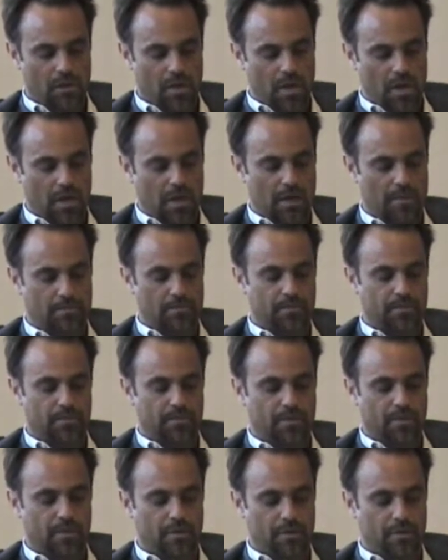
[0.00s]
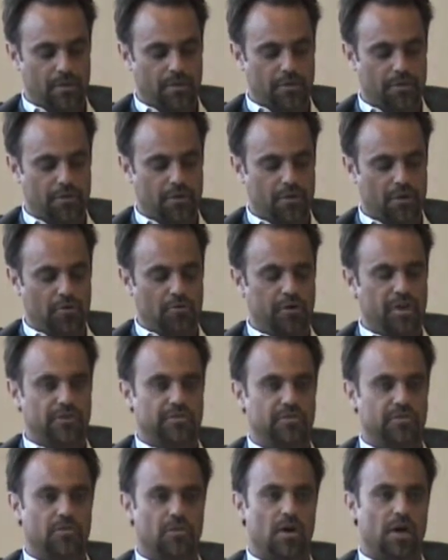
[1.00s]
The third
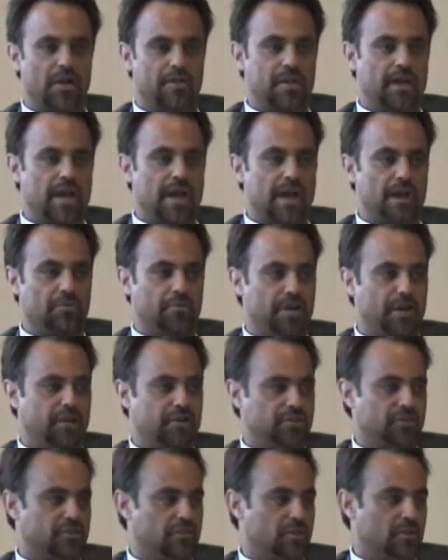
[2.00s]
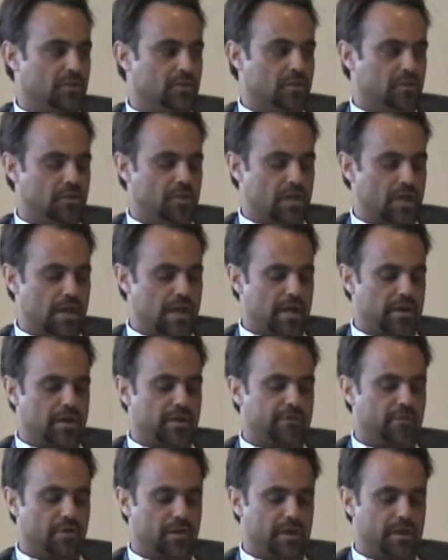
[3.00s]
reason why the IRS, and I've